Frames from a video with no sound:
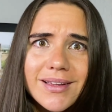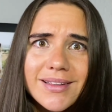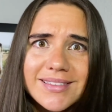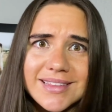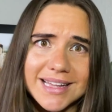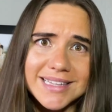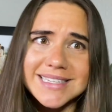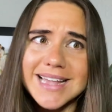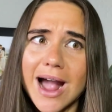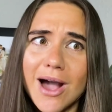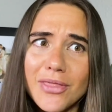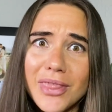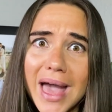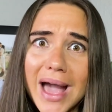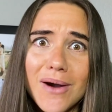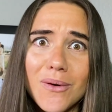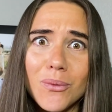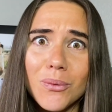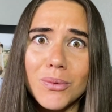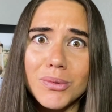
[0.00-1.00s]
That's how
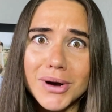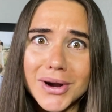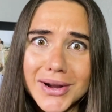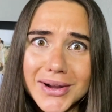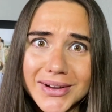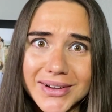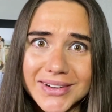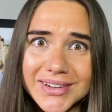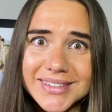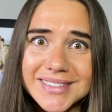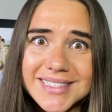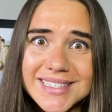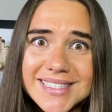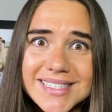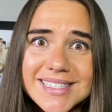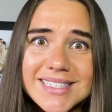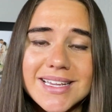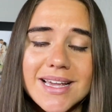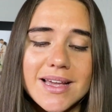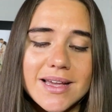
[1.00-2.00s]
that
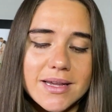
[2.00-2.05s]
works.